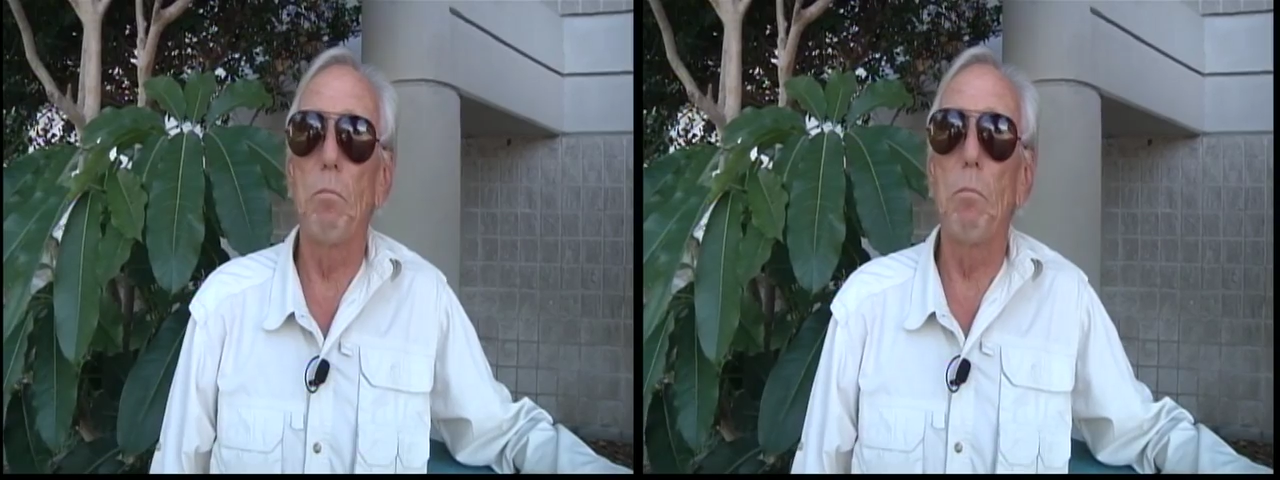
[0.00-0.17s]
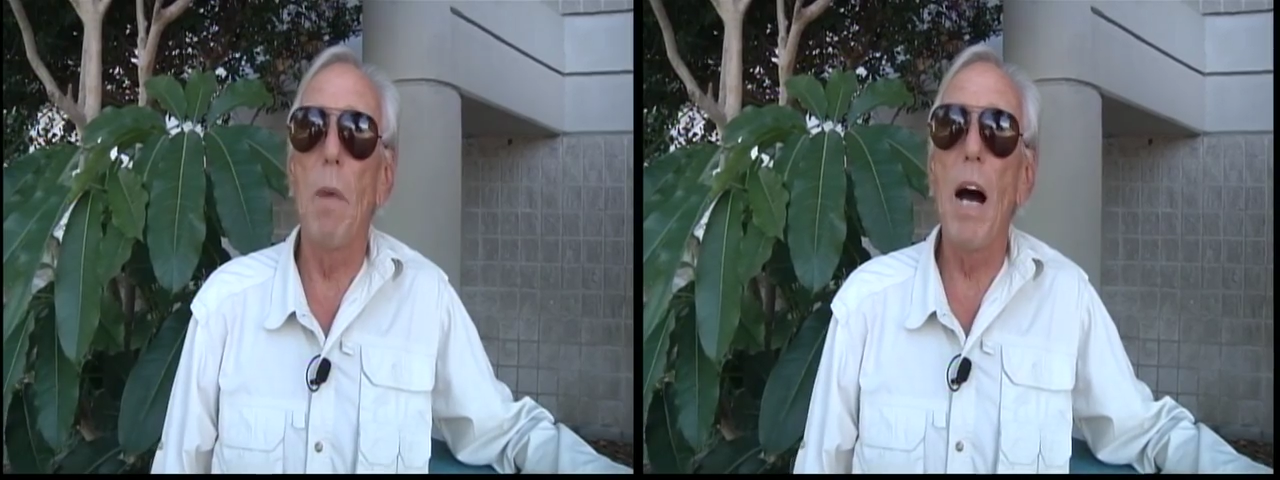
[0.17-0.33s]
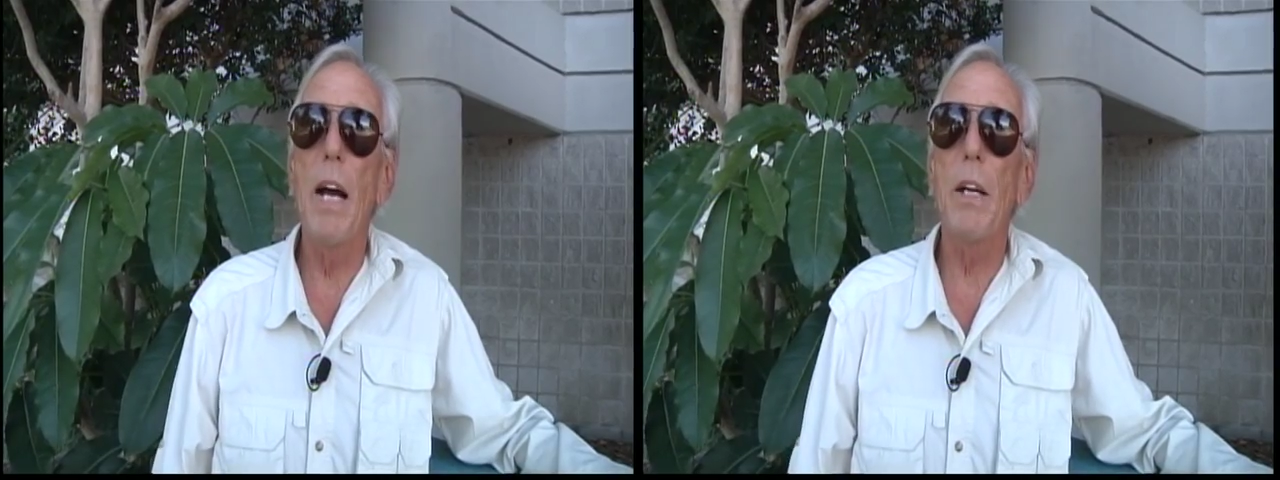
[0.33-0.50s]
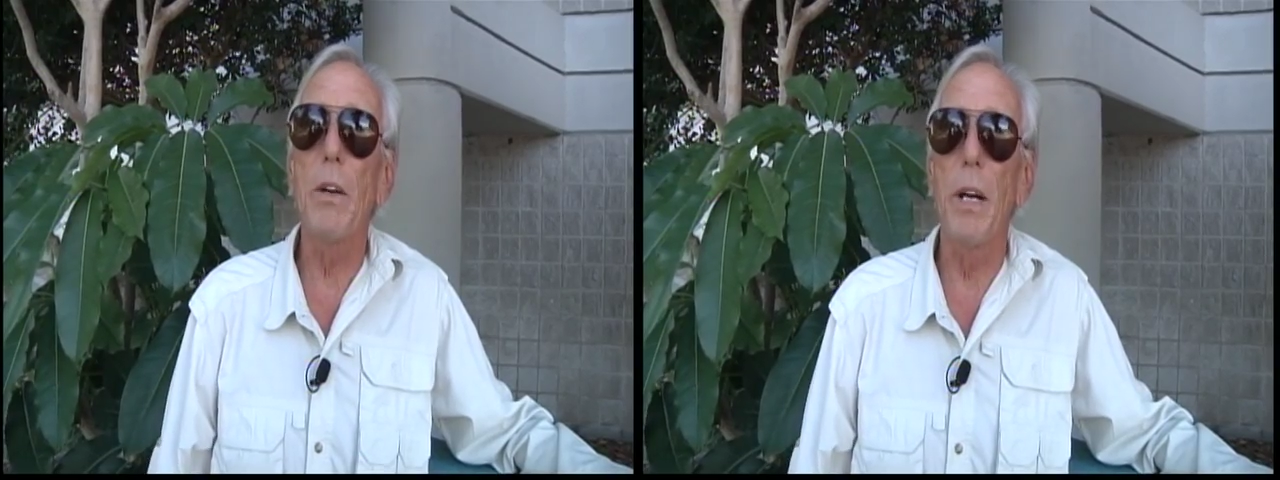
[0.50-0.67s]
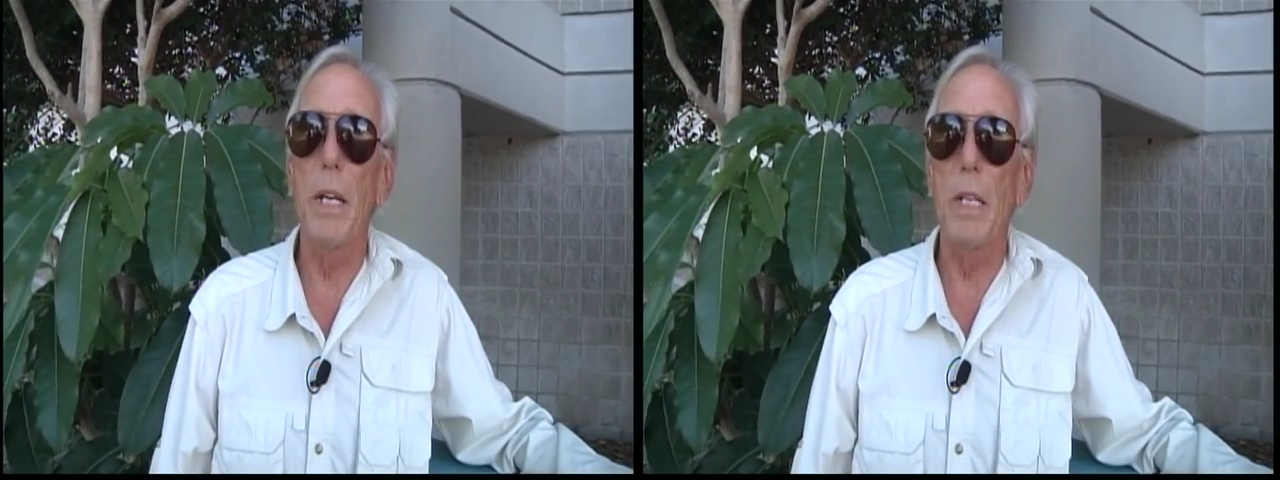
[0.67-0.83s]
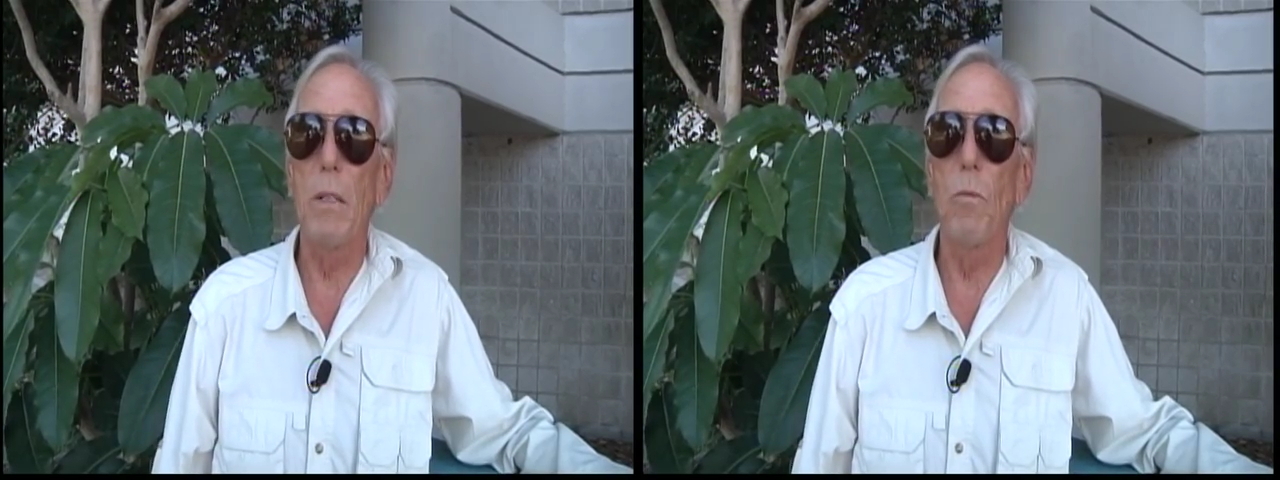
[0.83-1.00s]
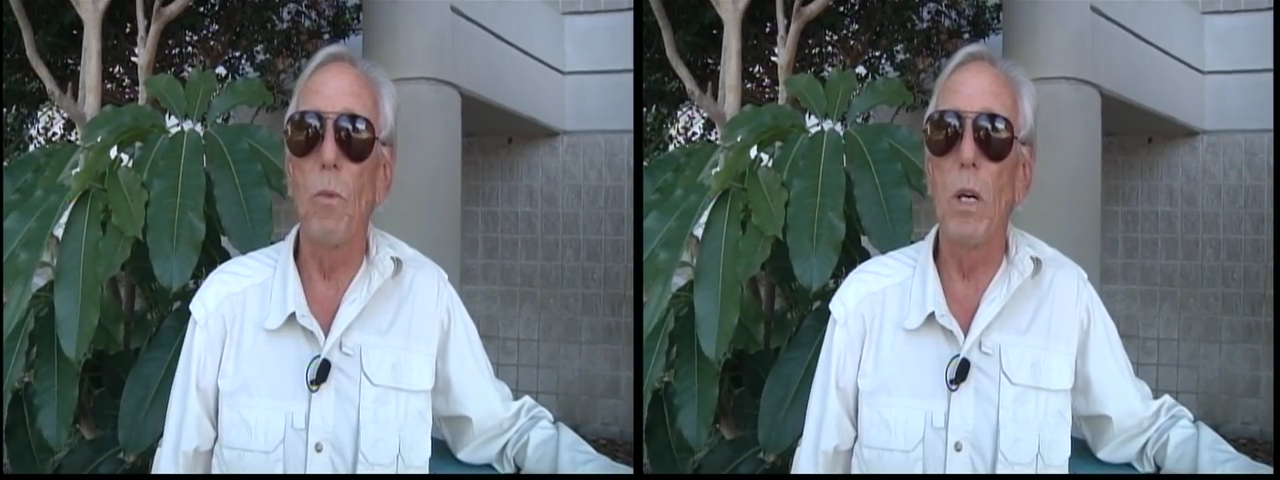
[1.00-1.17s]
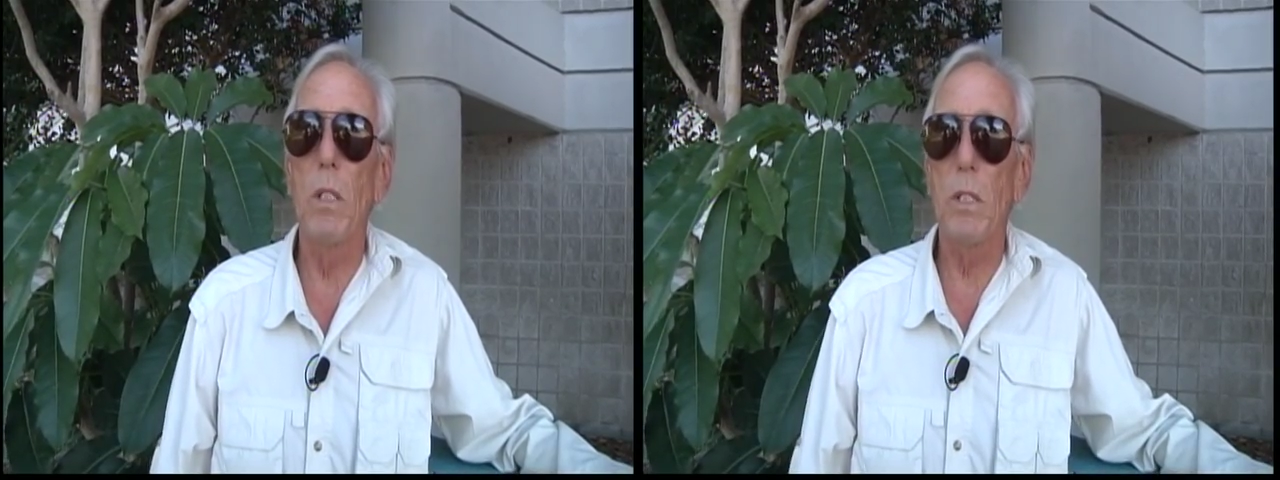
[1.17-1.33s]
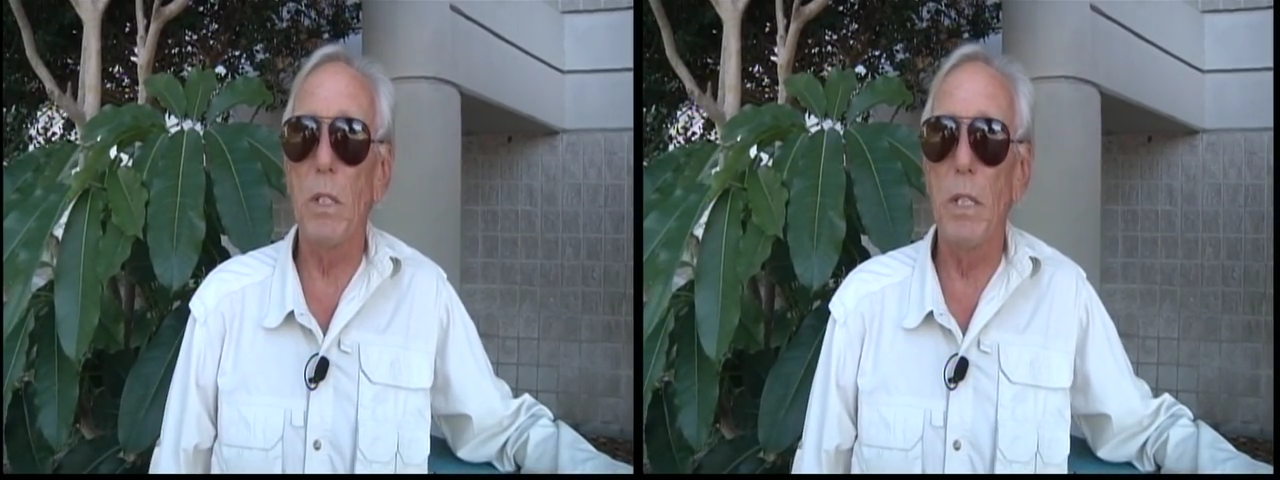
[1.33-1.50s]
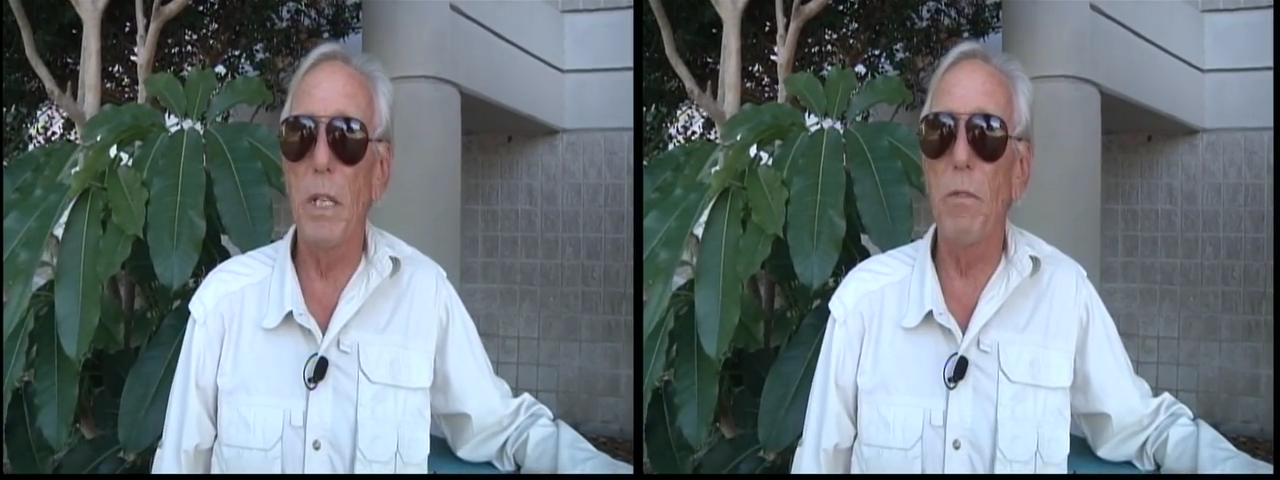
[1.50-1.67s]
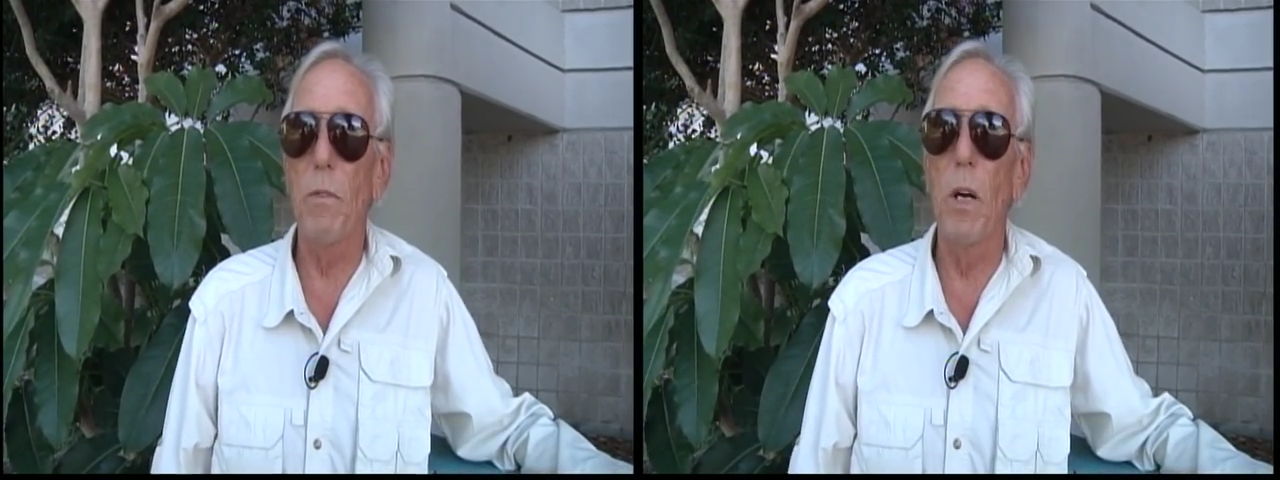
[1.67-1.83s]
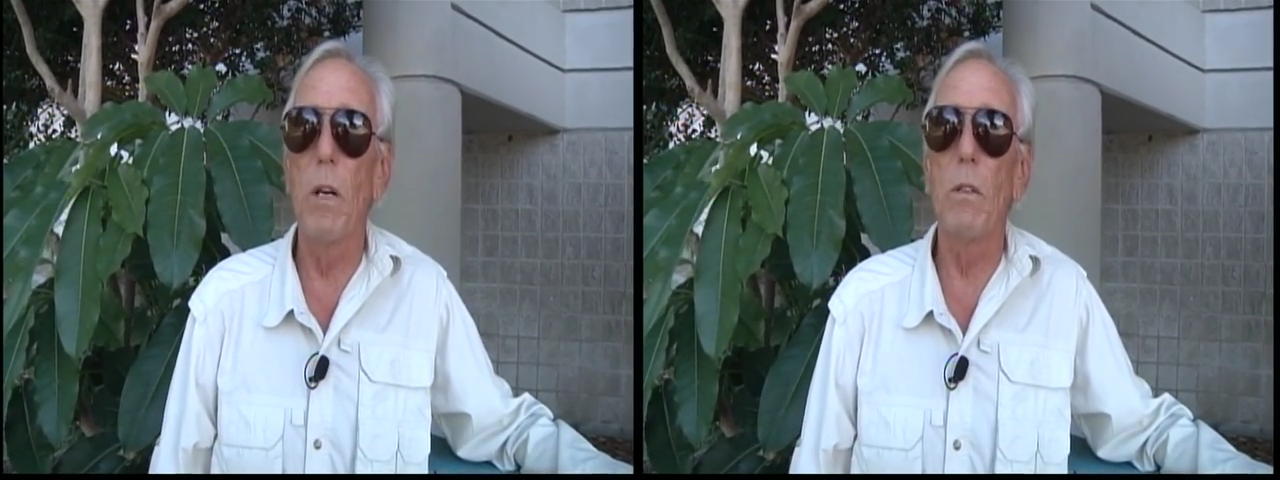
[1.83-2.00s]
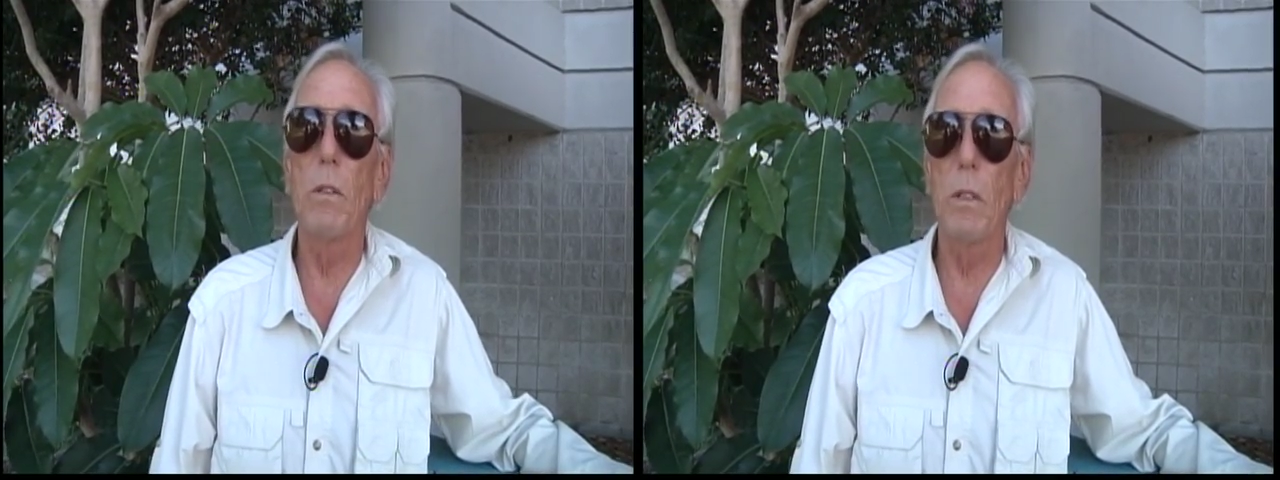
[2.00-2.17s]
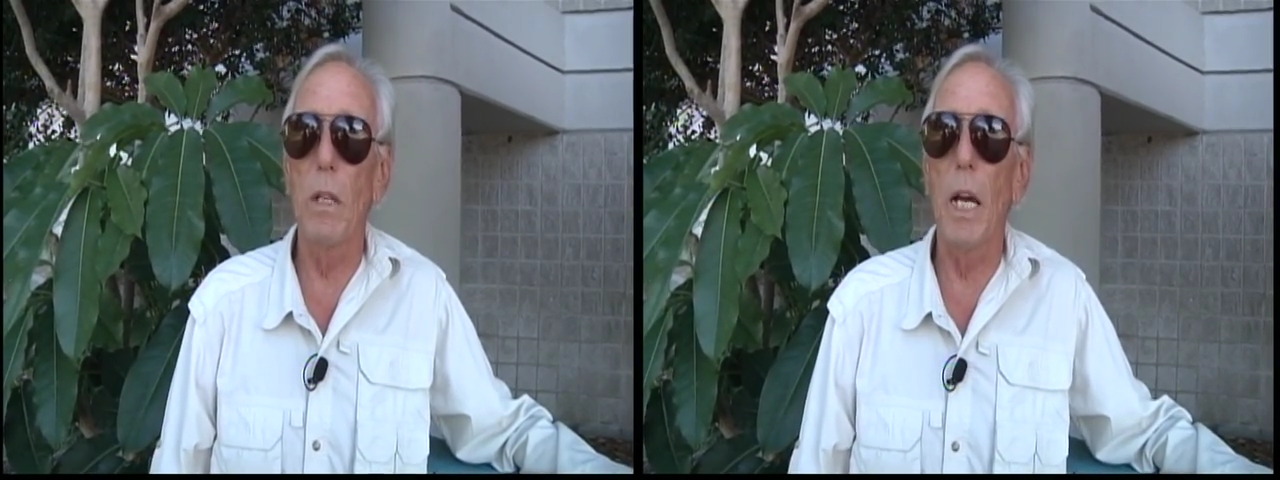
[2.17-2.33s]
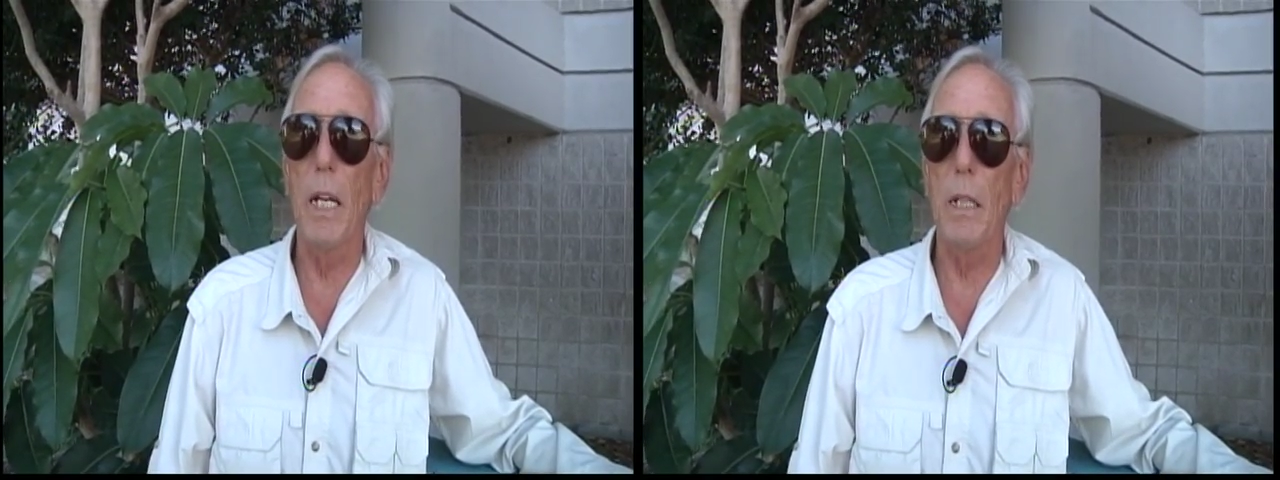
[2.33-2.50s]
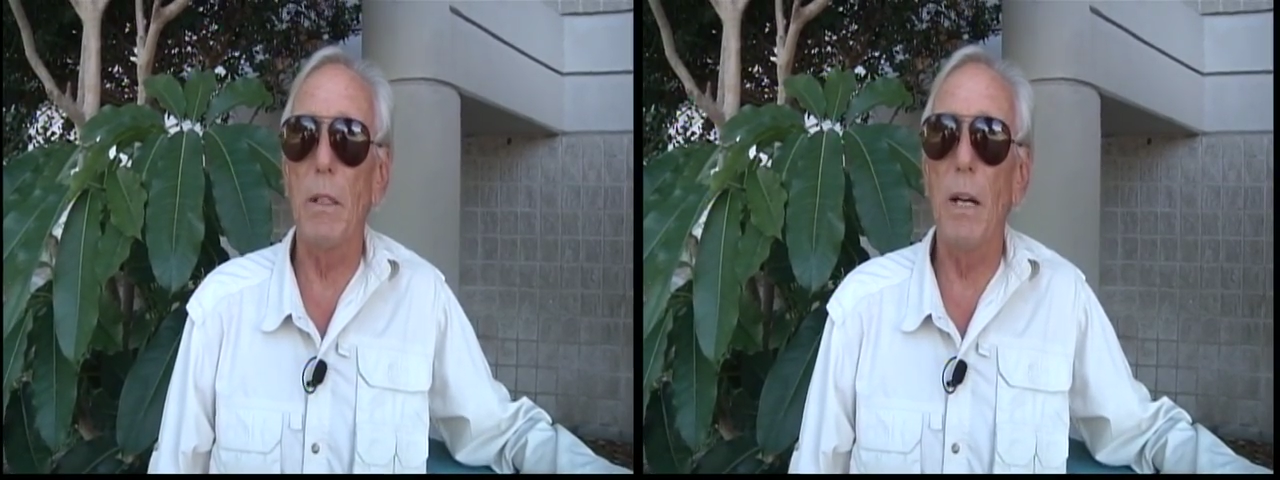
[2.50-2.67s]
migrate once they've grown to, like,